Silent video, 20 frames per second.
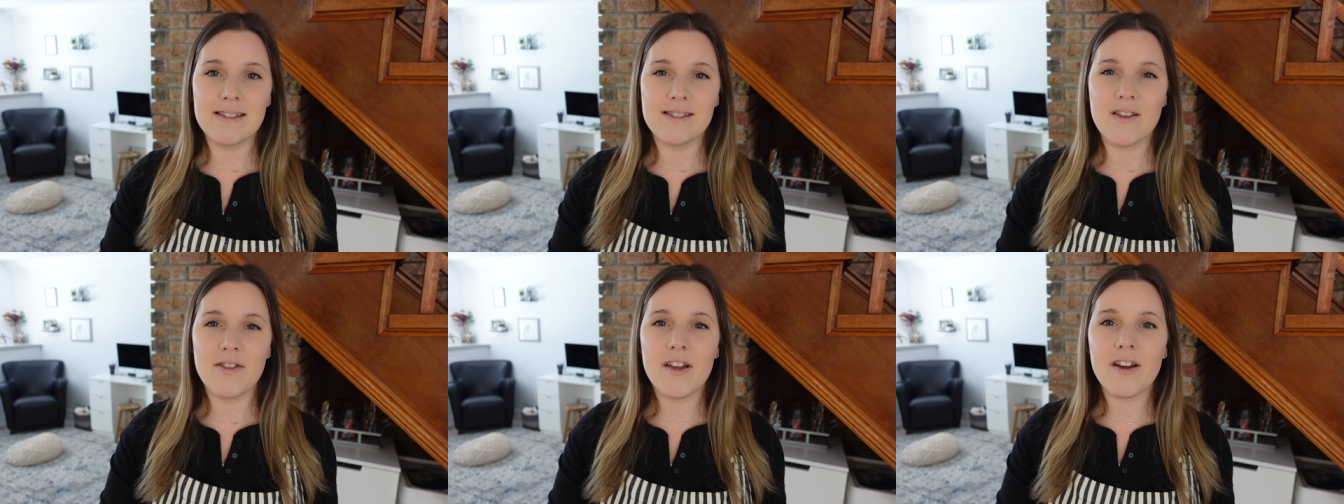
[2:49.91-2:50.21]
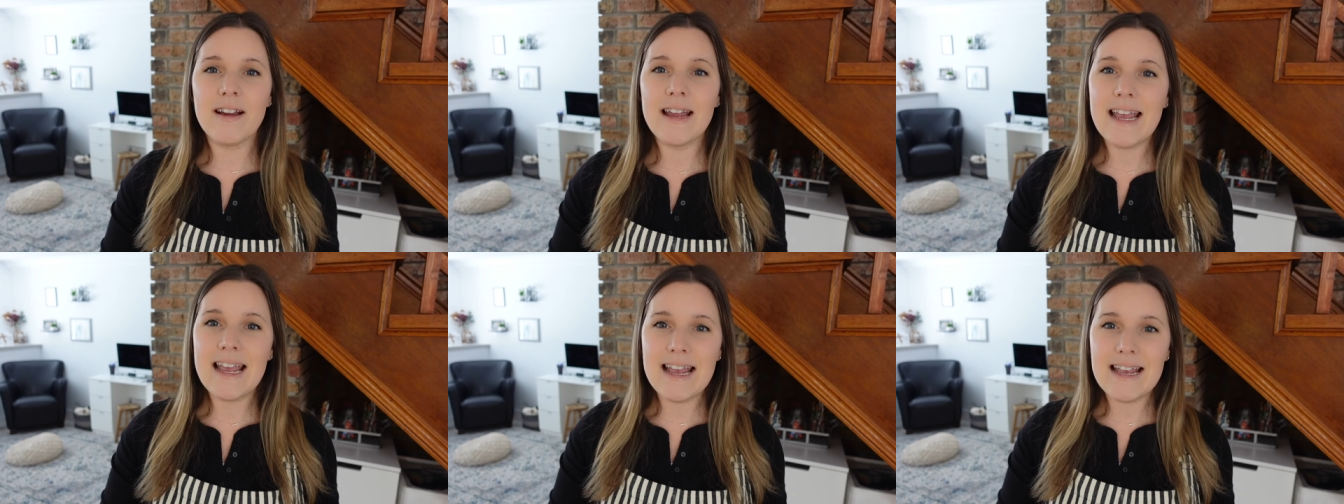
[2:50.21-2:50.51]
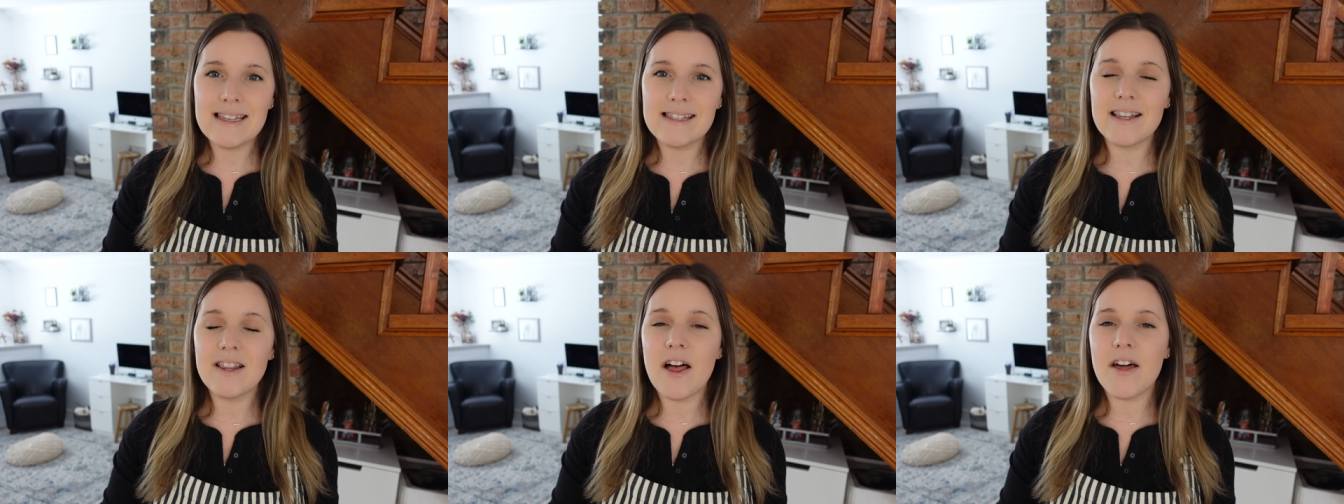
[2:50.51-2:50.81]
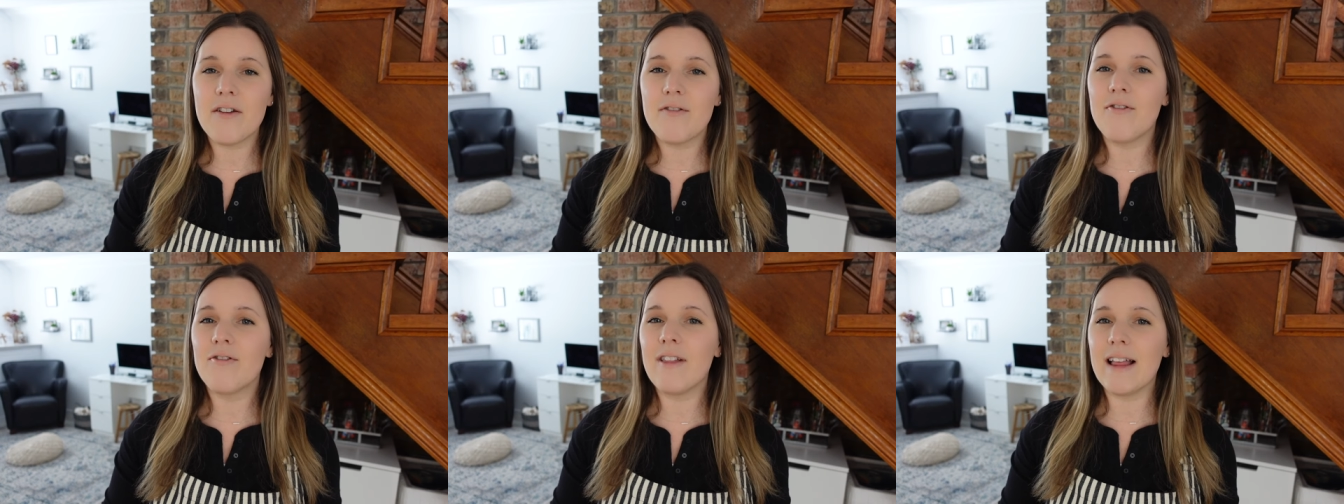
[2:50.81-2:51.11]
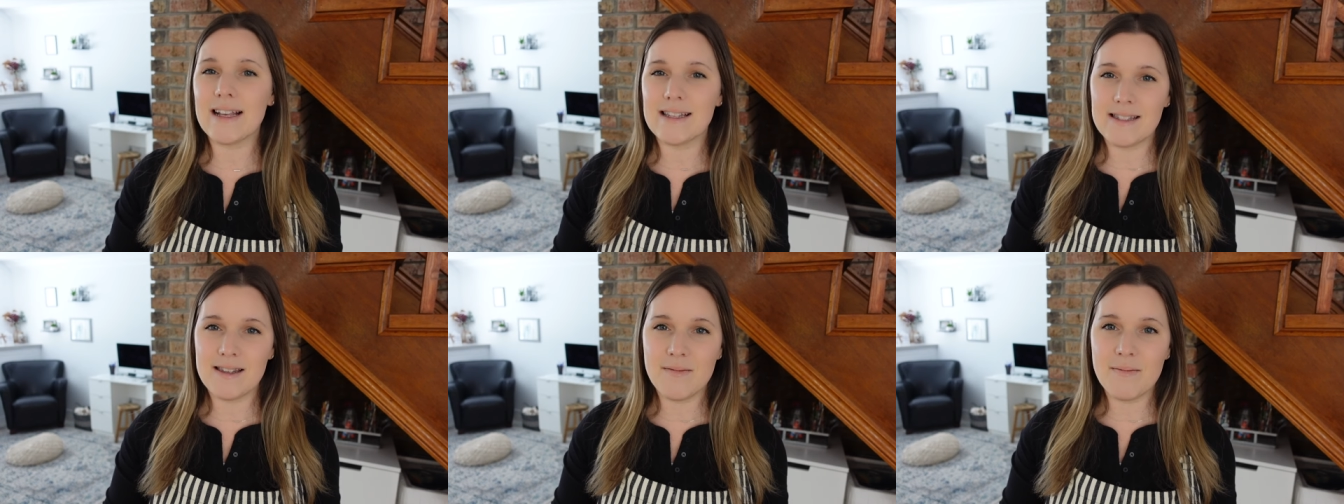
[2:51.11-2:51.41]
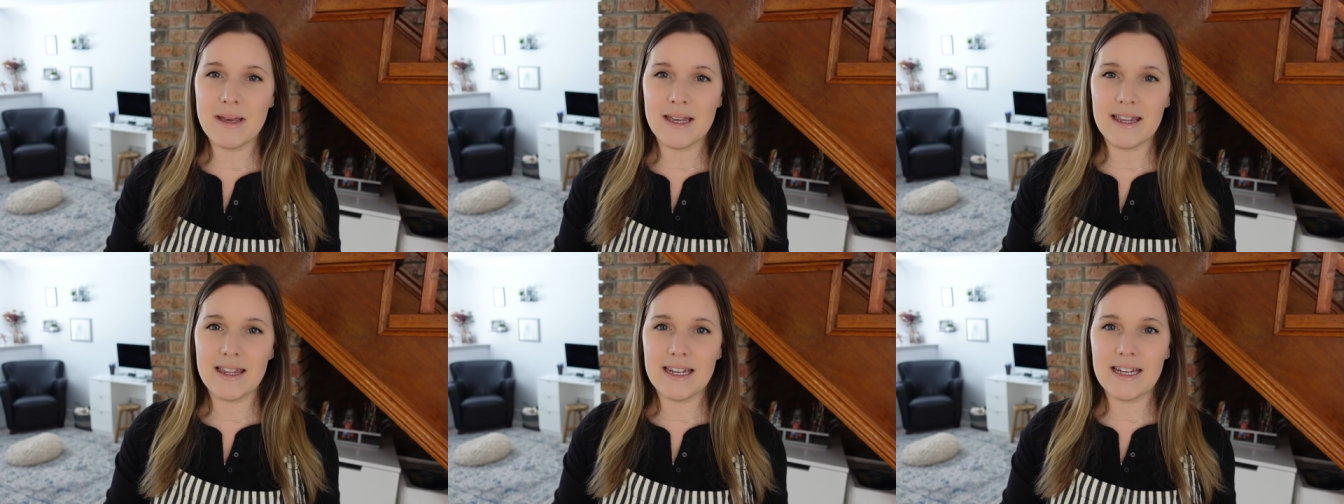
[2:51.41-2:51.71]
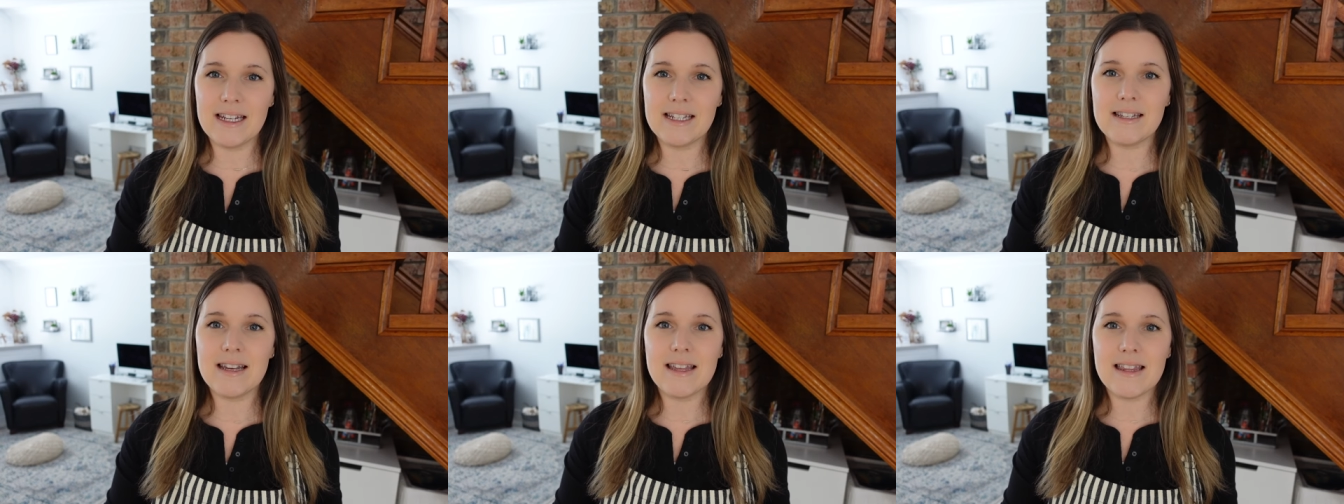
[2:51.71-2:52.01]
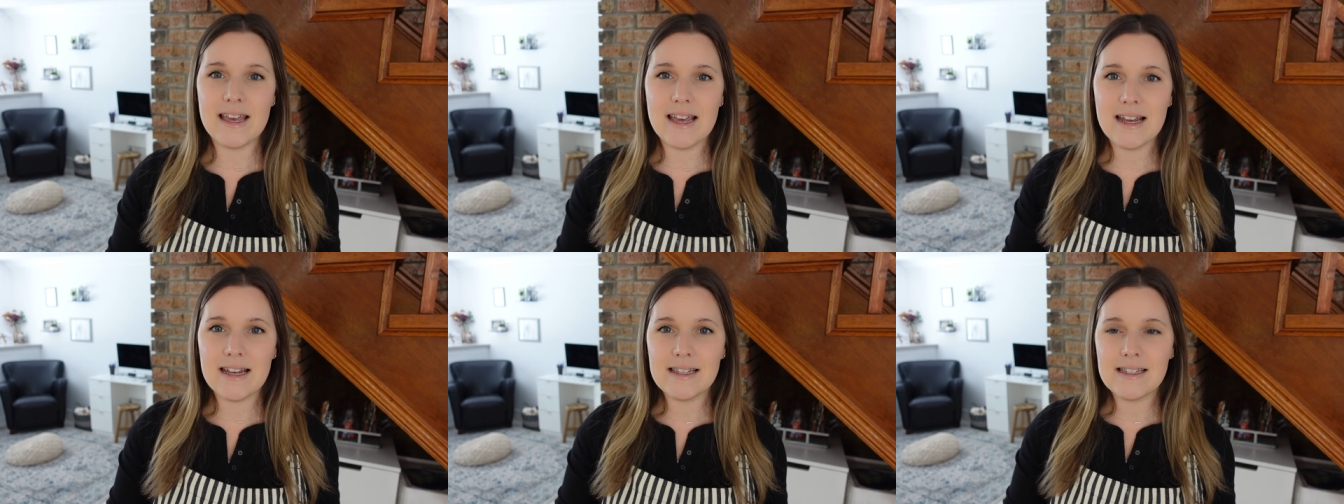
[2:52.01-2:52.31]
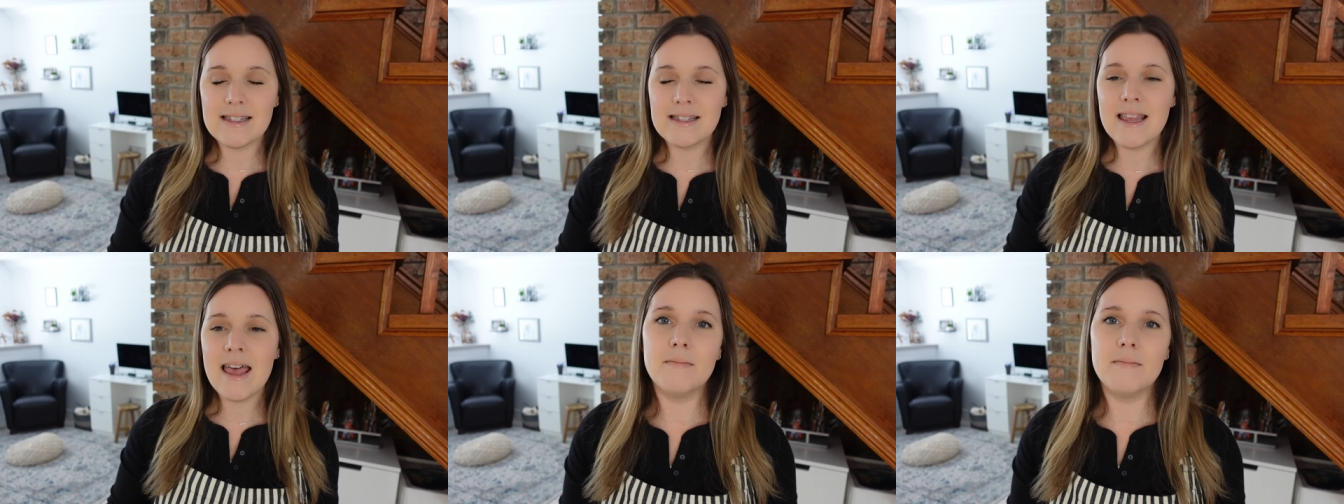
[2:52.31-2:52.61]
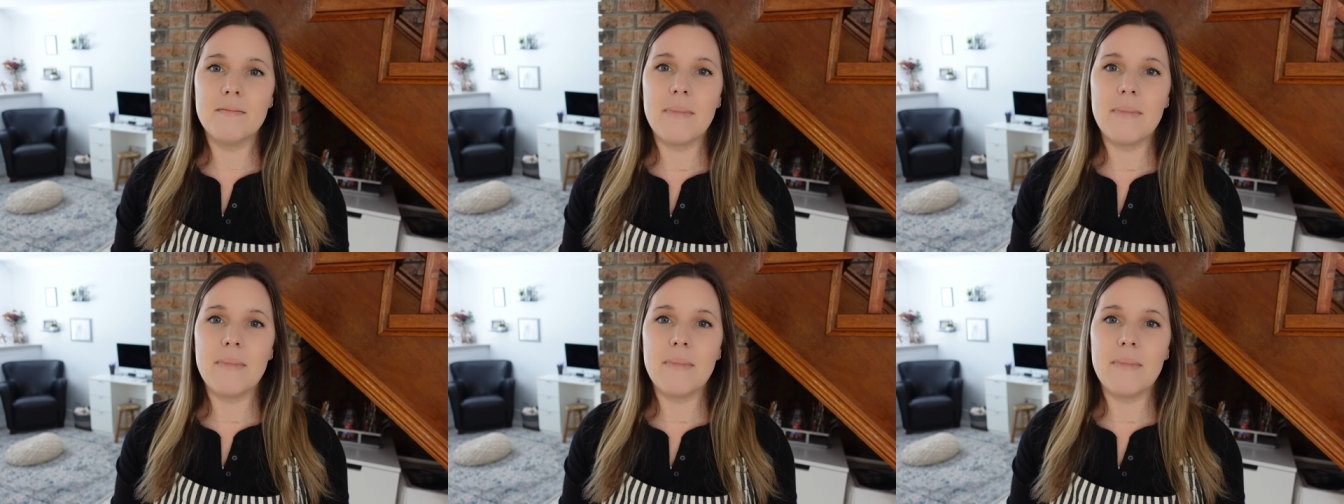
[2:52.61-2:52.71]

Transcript: So there is a lot of flexibility to this,